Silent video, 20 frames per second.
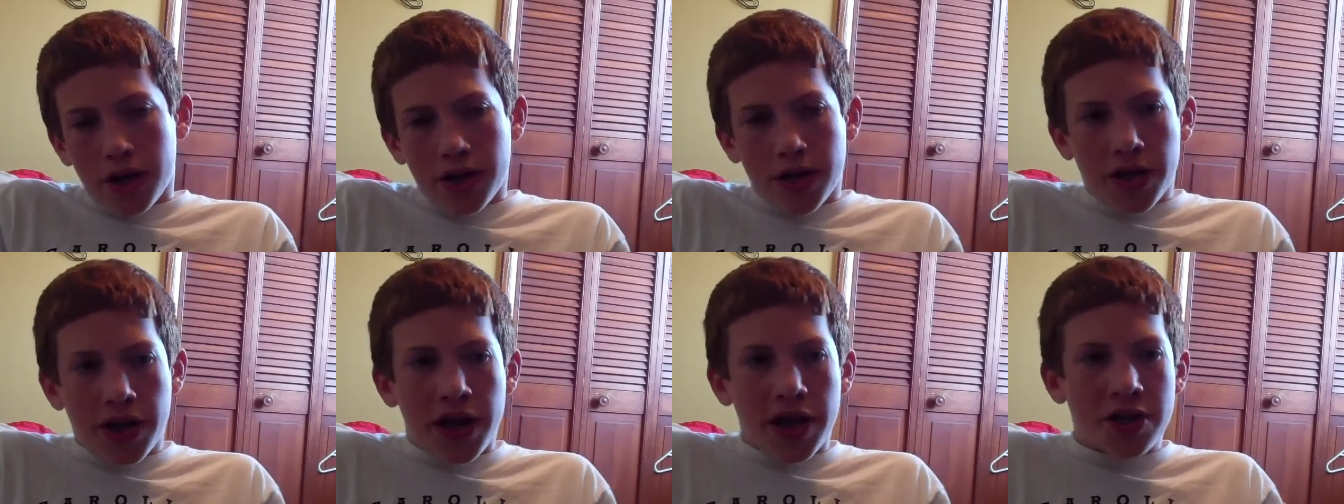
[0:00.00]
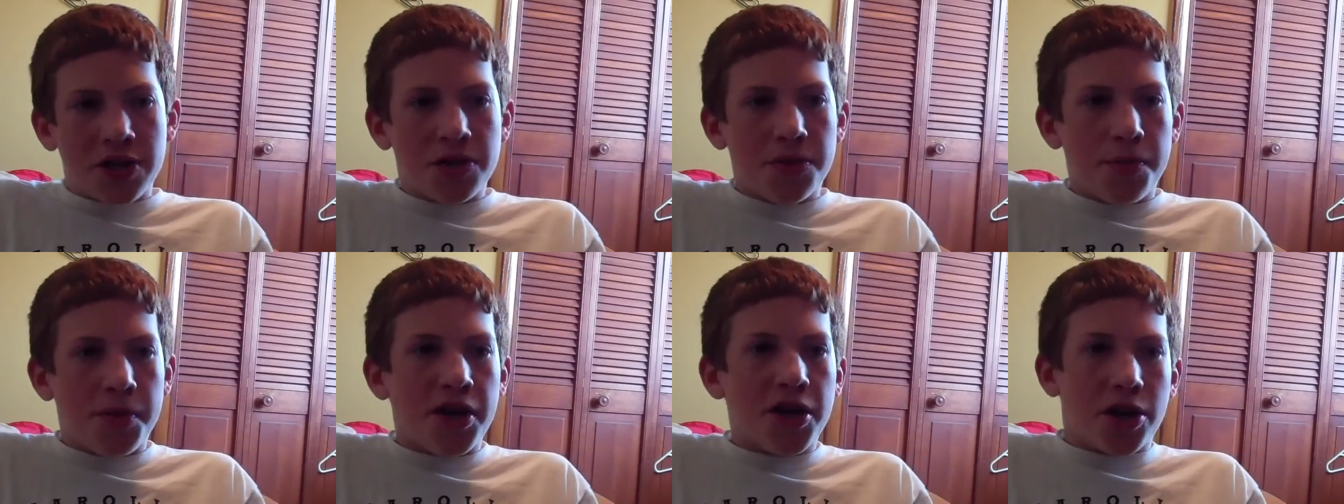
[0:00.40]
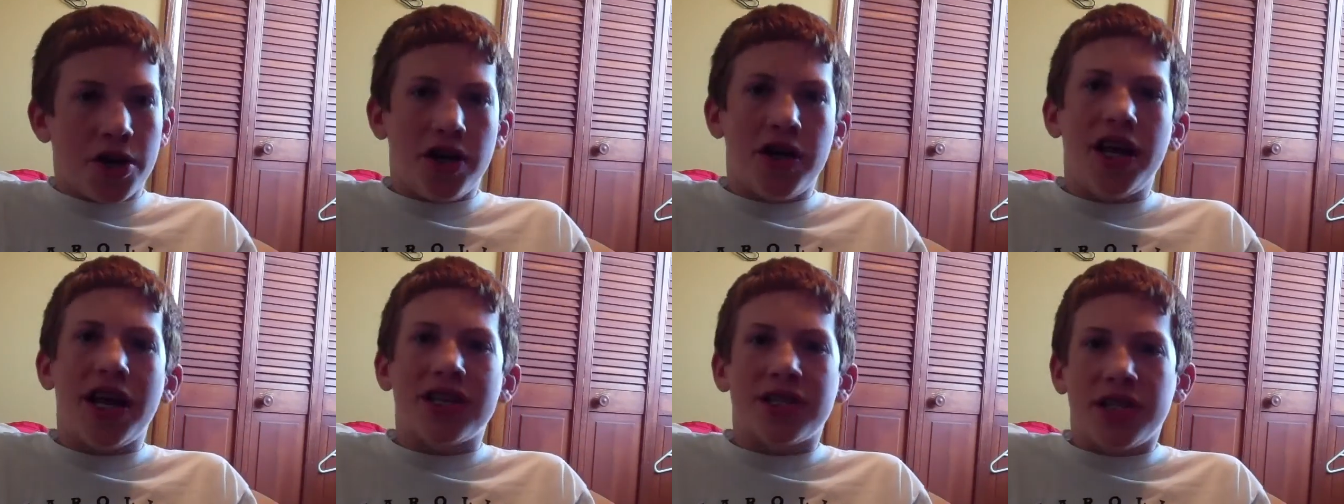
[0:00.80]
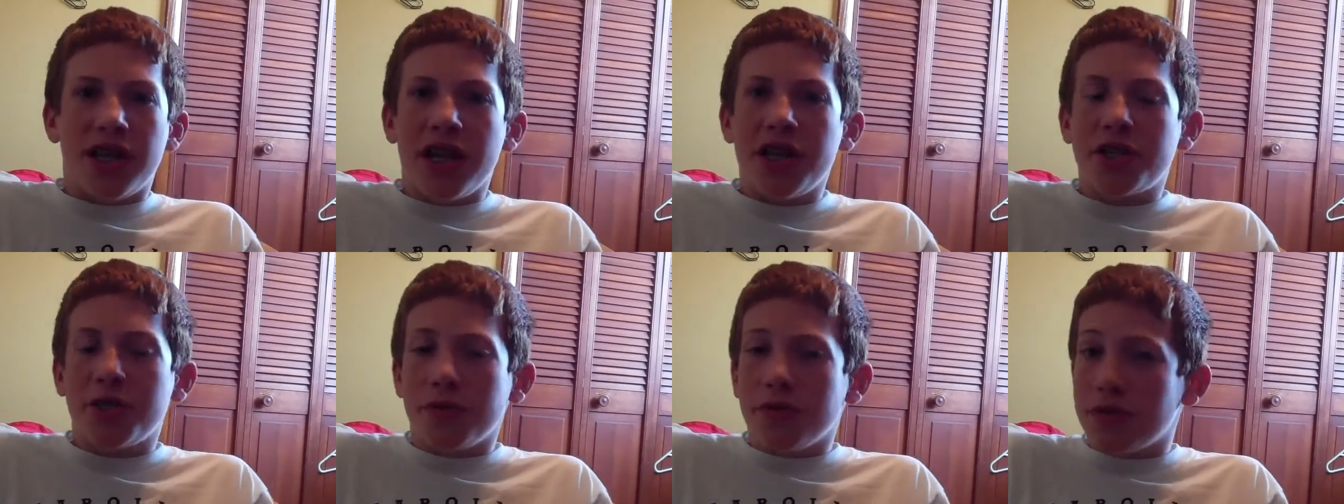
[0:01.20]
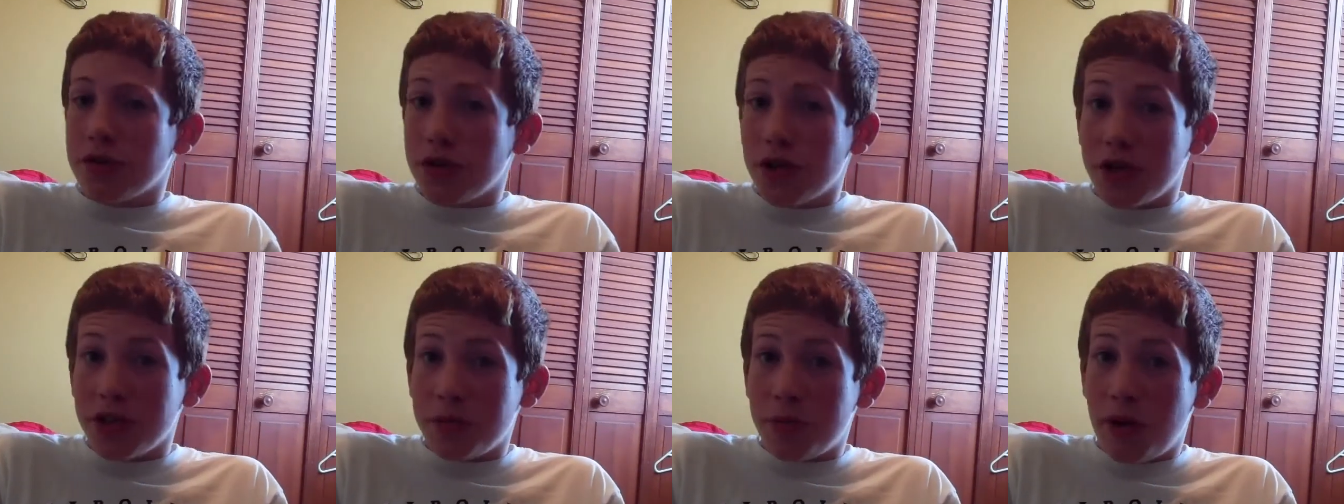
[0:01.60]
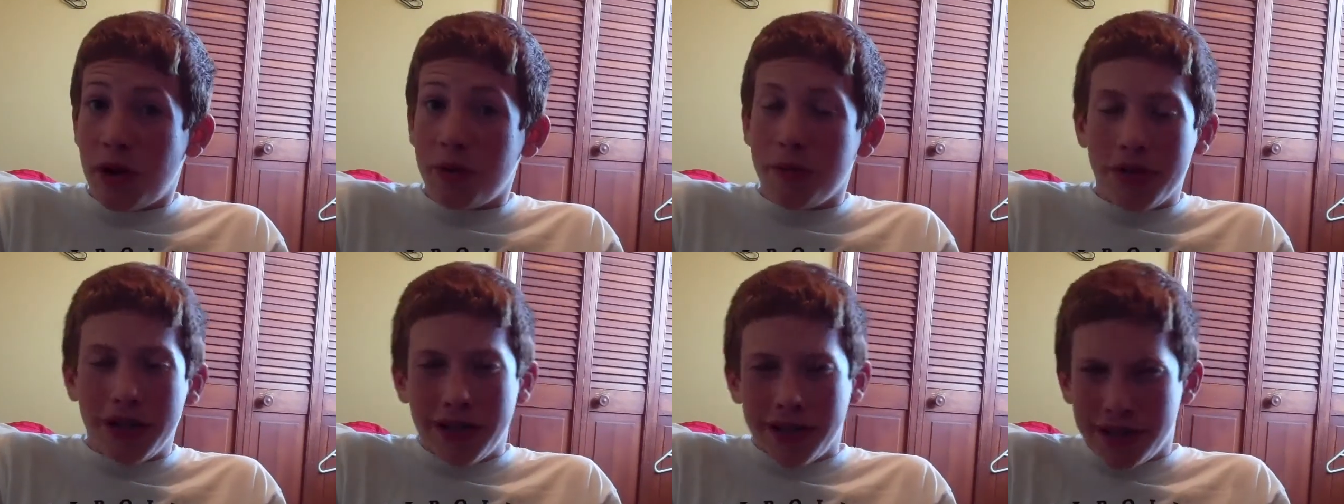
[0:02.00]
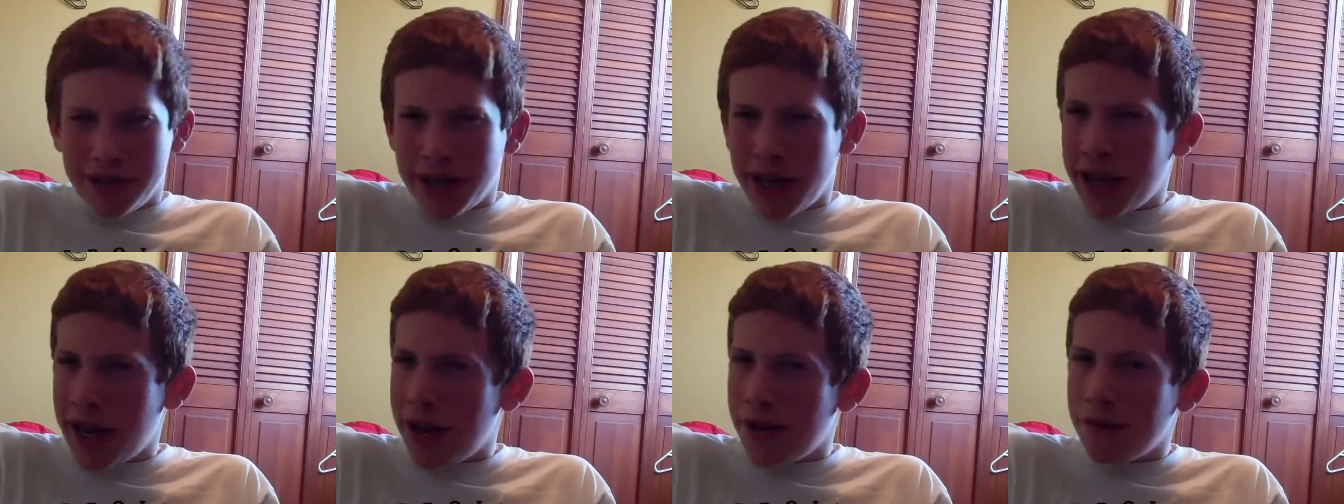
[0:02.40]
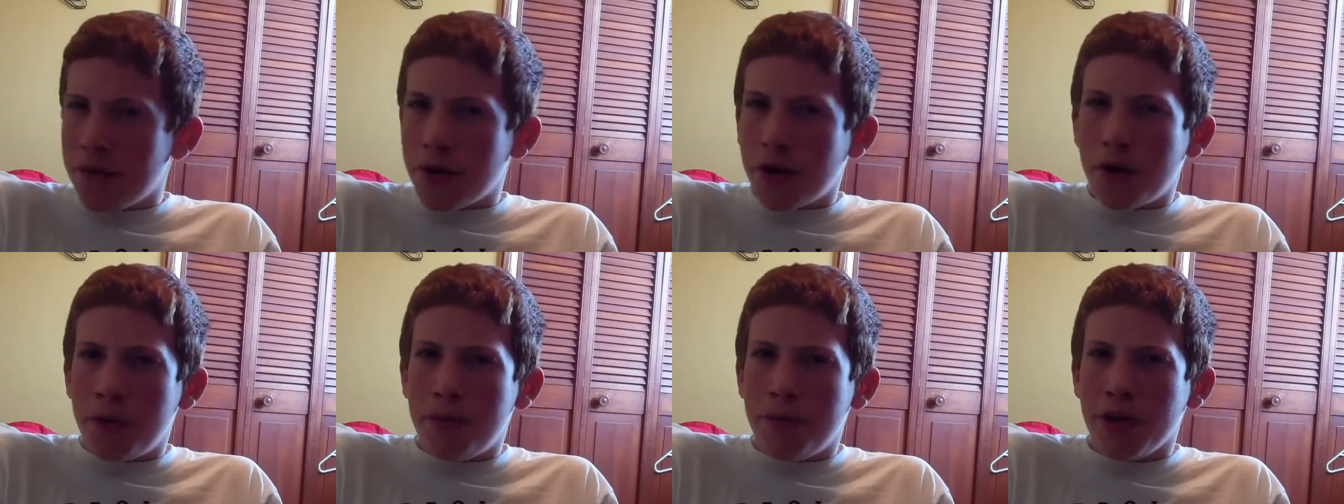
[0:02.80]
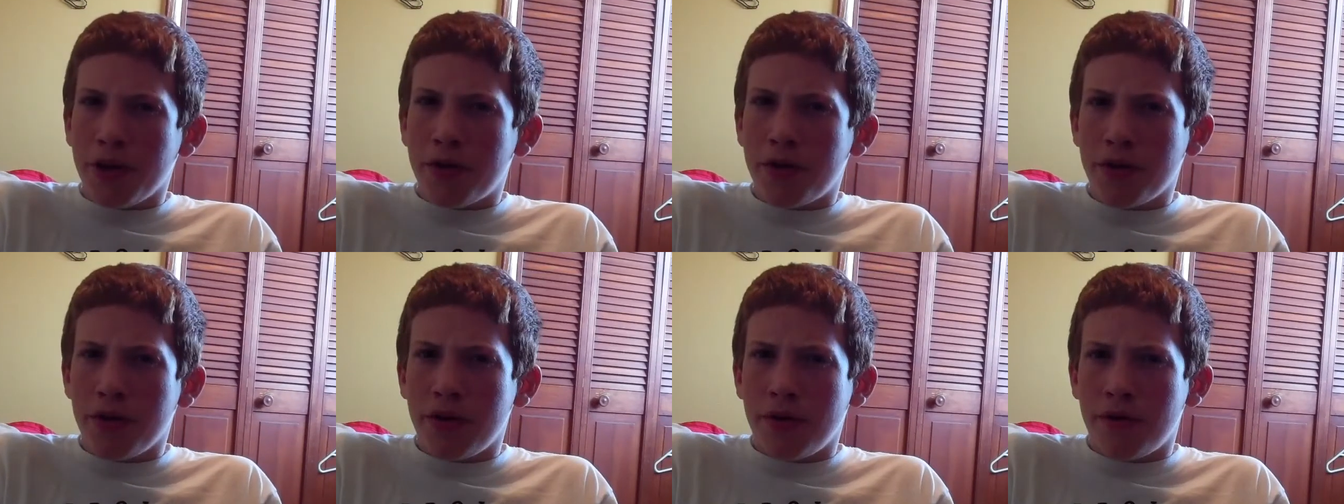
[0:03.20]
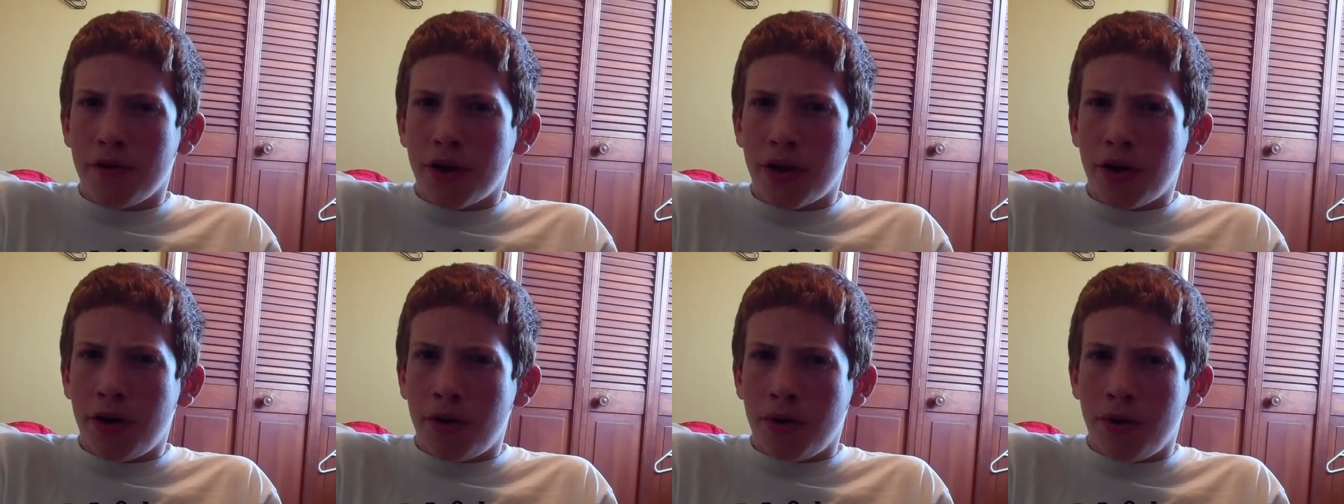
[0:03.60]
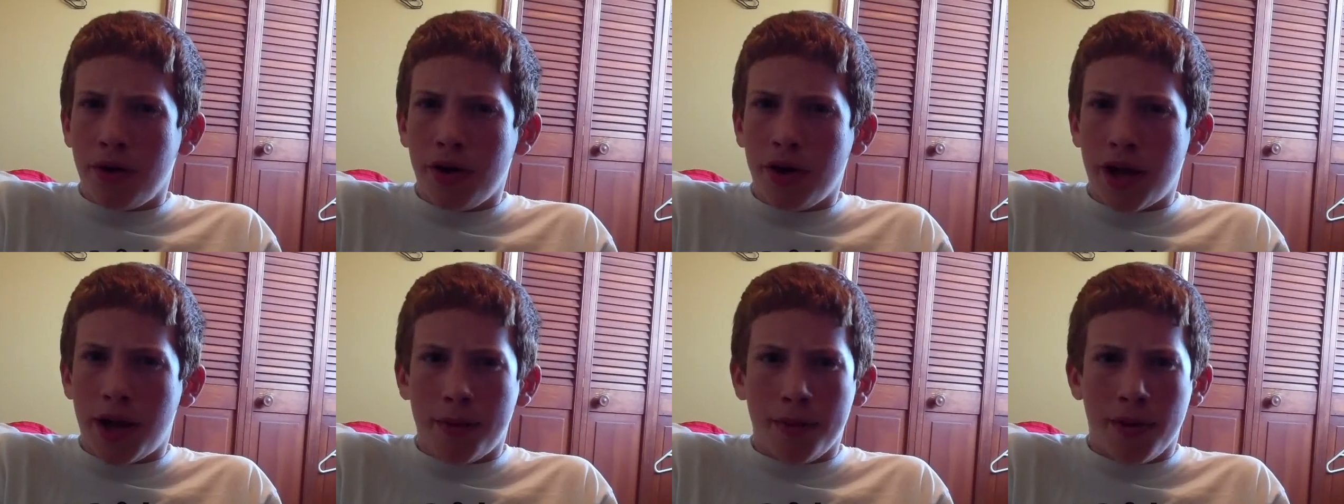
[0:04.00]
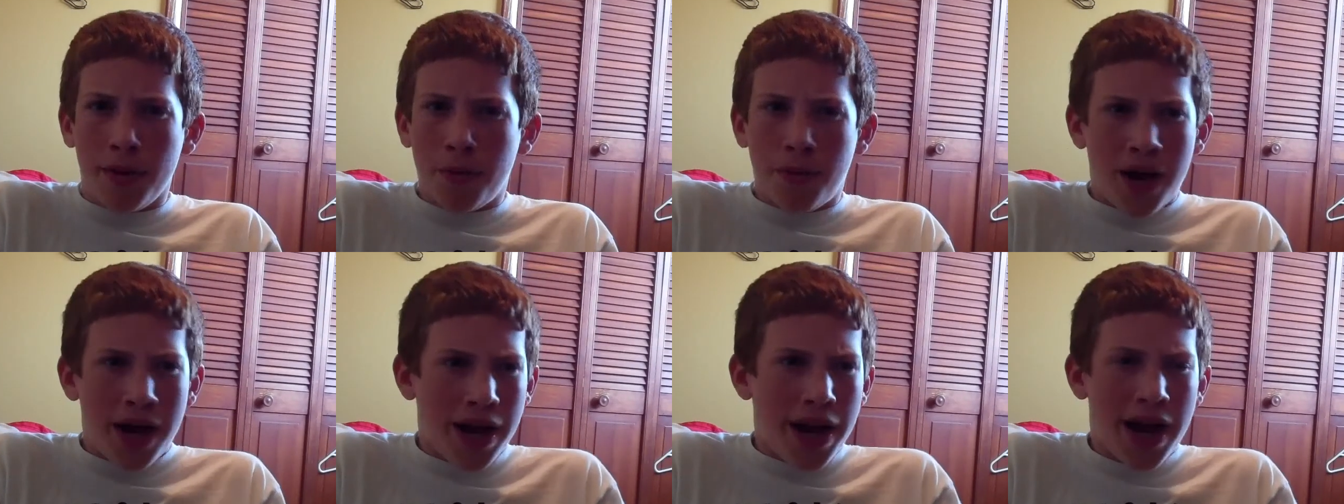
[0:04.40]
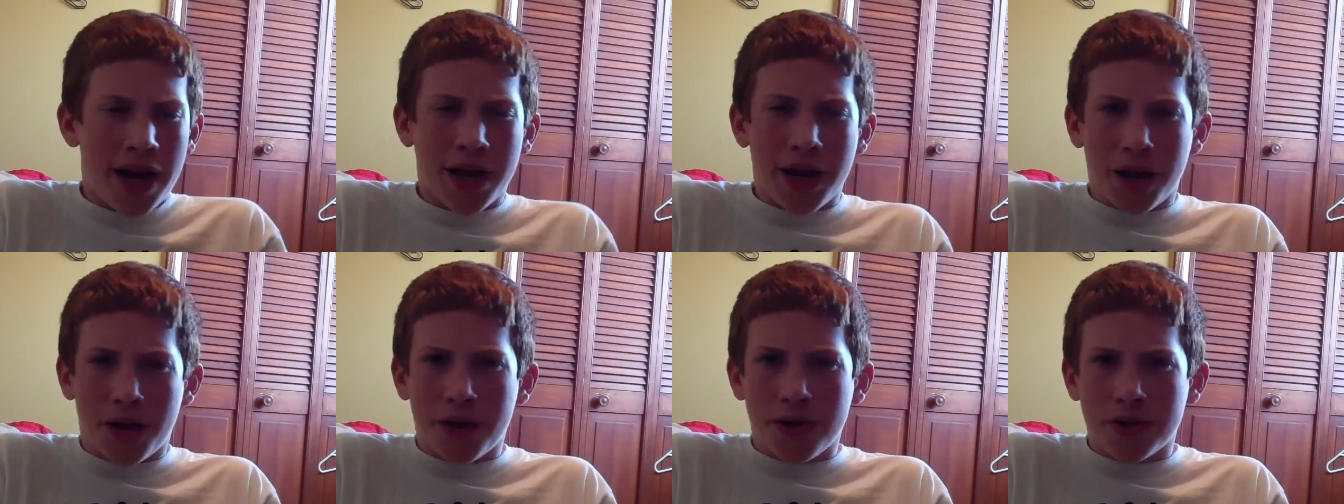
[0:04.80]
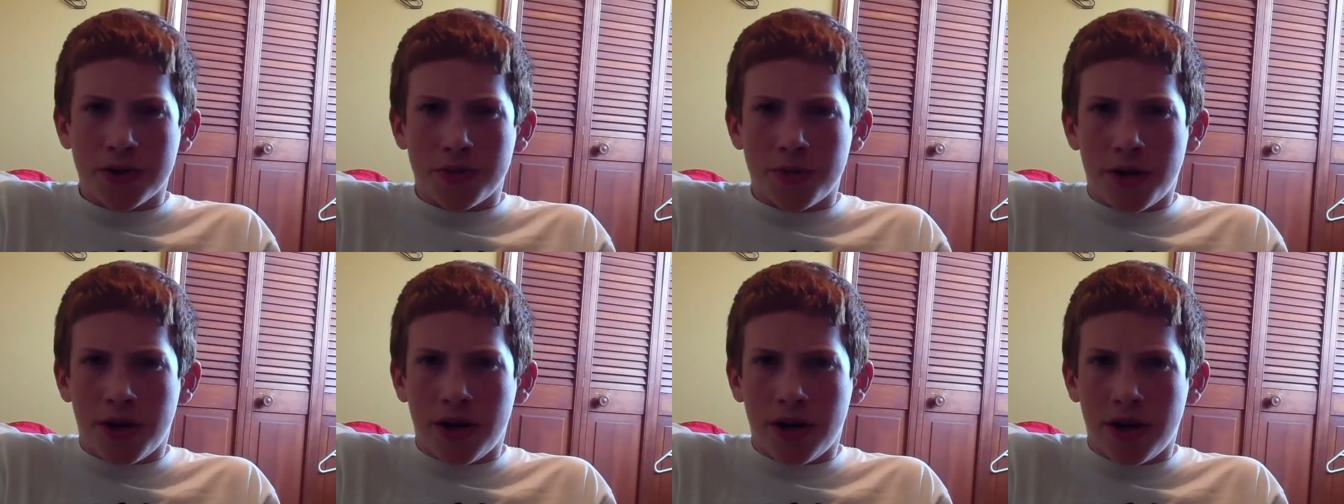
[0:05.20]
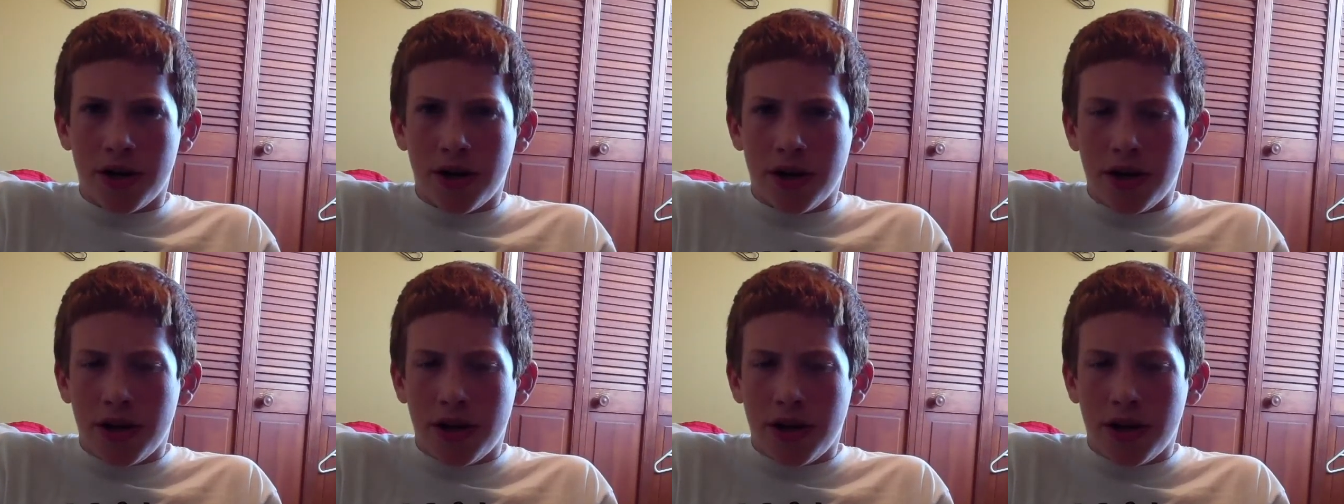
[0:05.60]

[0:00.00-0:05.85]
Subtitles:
The Knicks would be a good destination for Chris Paul because they'd have their own big three of their own. Why not get Chris Paul?